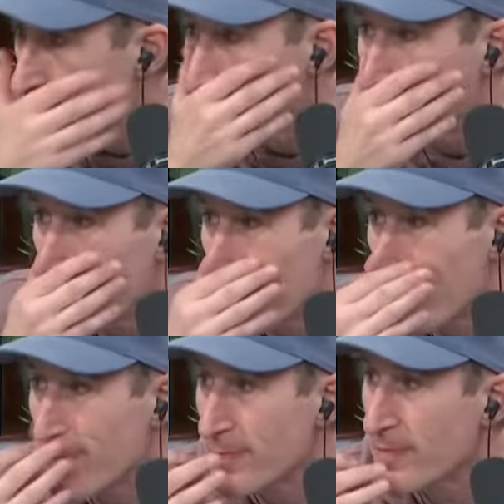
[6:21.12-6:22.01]

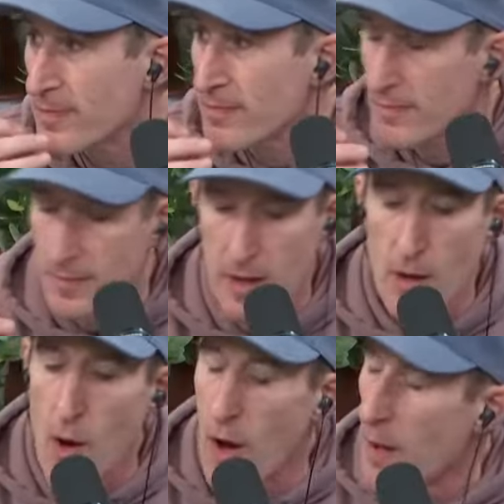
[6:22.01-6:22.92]

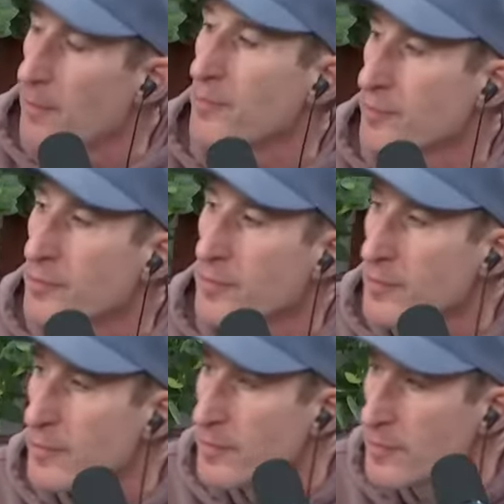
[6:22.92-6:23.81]

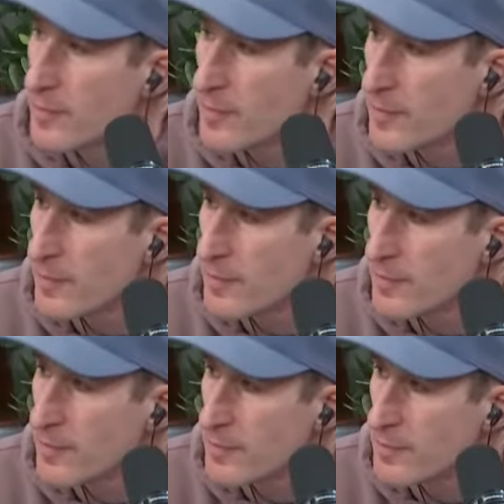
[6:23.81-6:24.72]

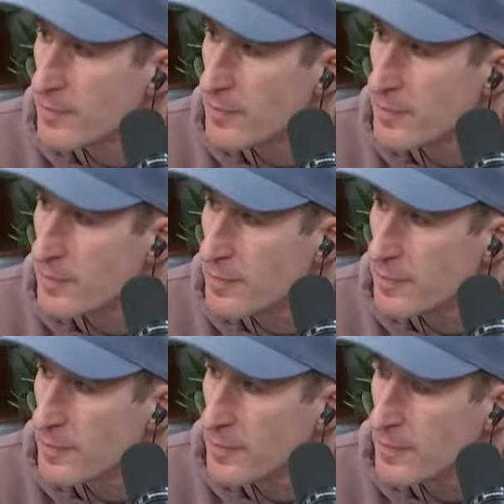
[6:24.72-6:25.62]

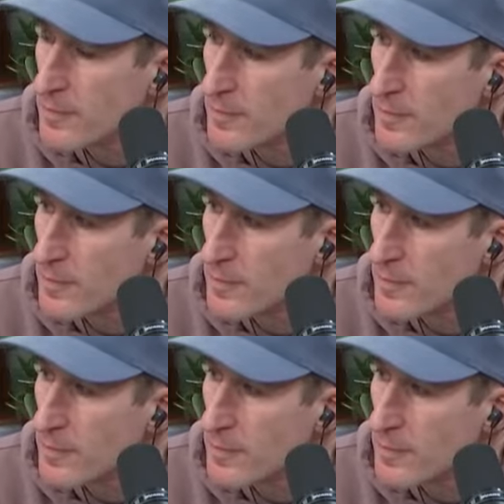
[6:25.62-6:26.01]
This person isn't speaking.